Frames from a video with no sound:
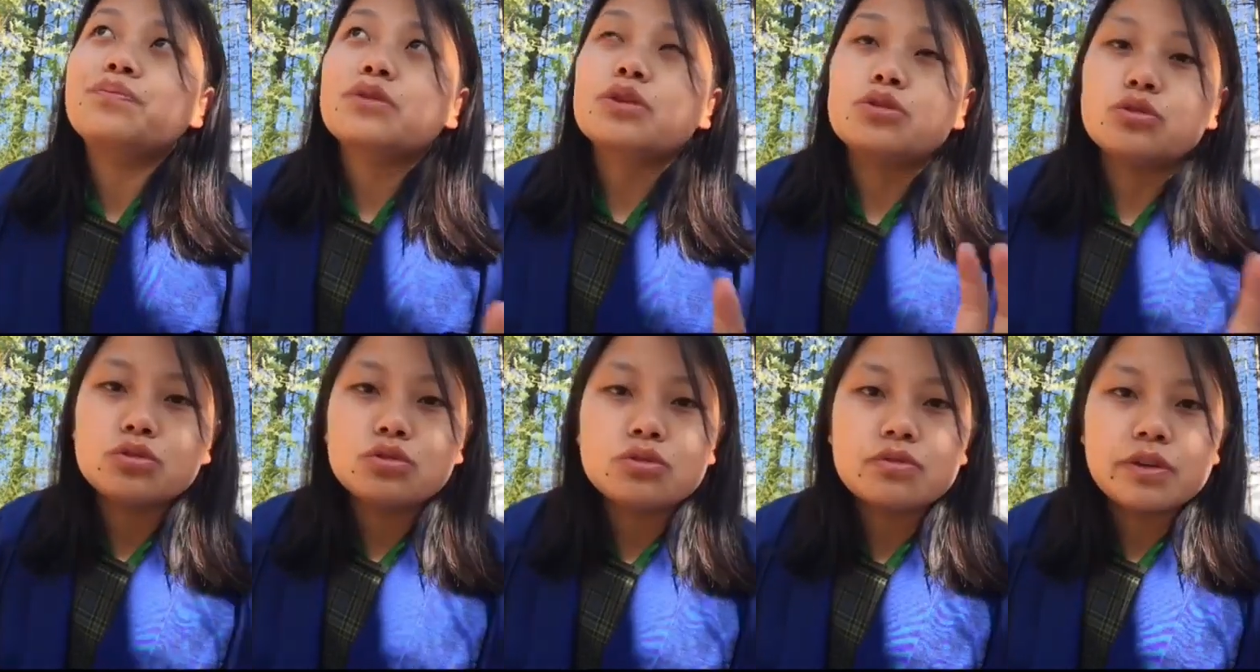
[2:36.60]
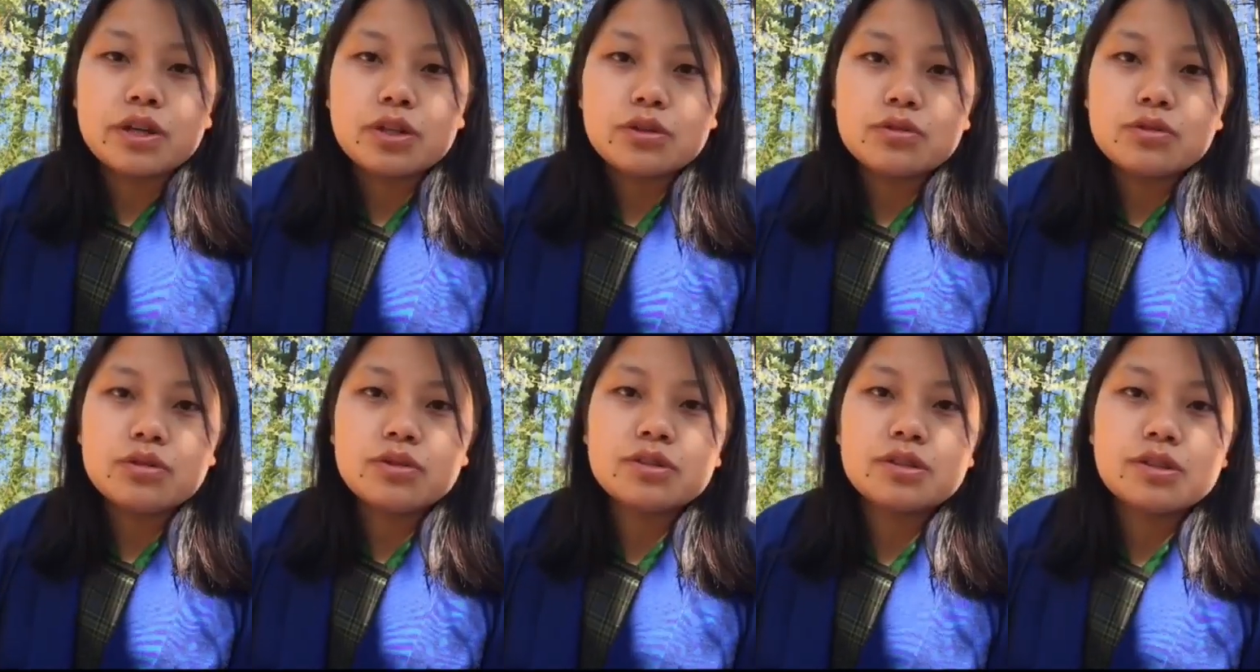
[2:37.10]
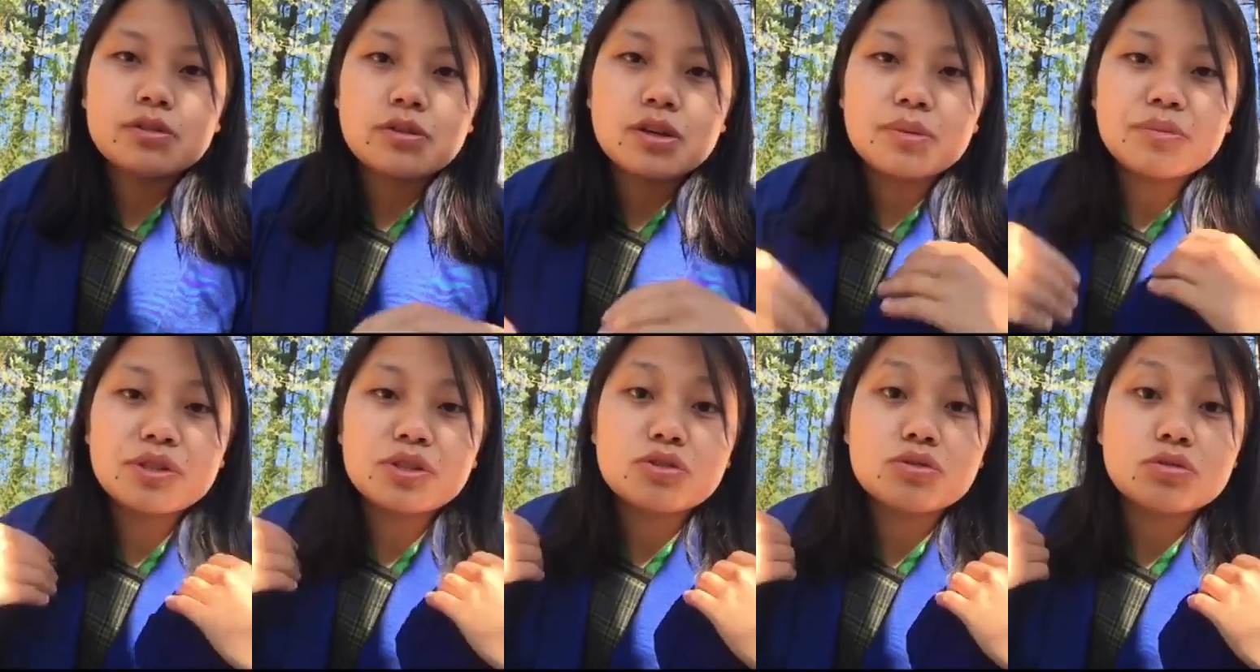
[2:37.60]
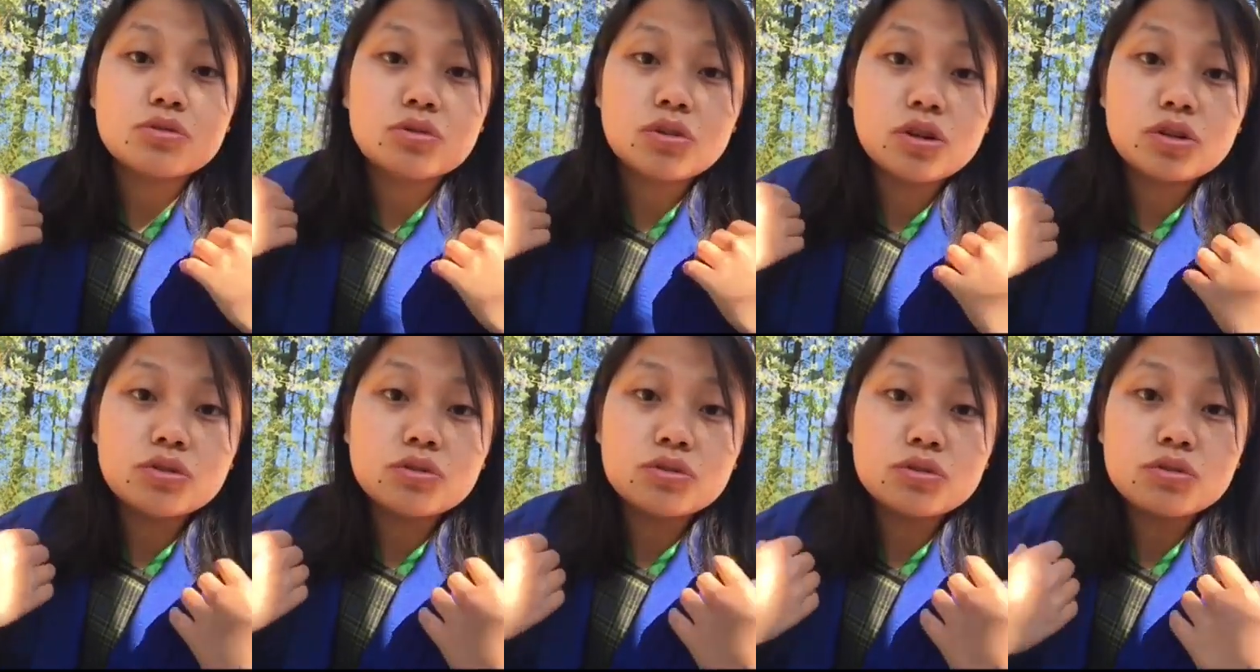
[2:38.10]
use value. Now coming to
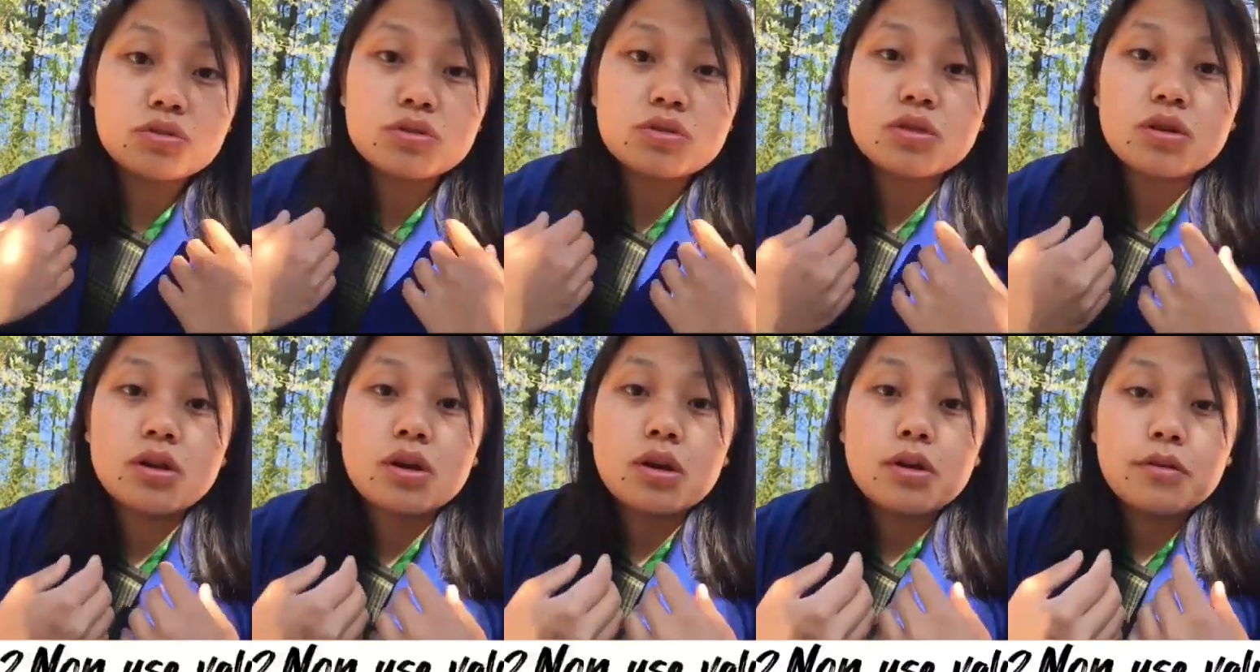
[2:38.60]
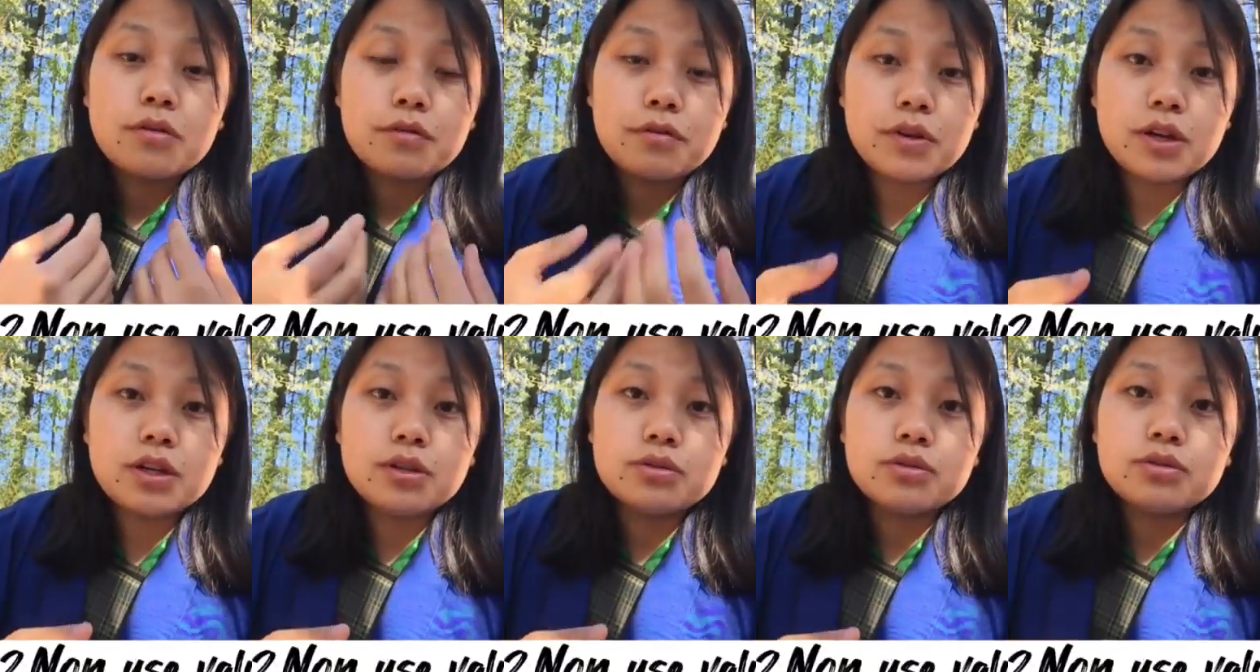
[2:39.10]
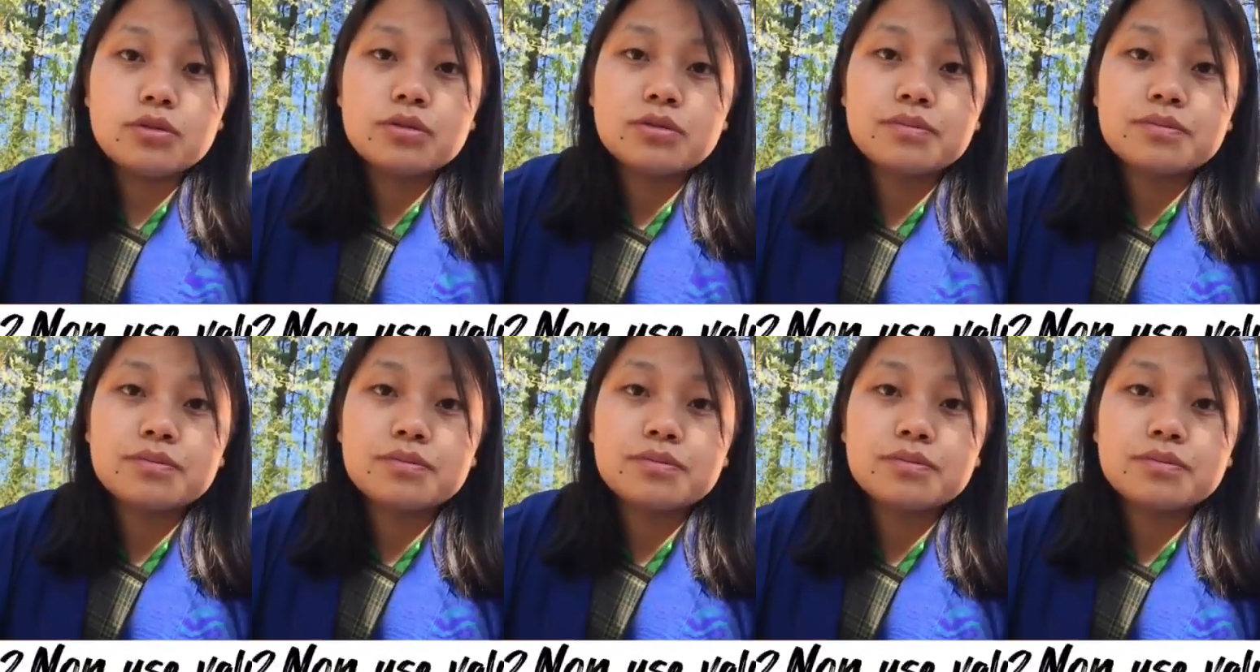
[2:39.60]
non-use value.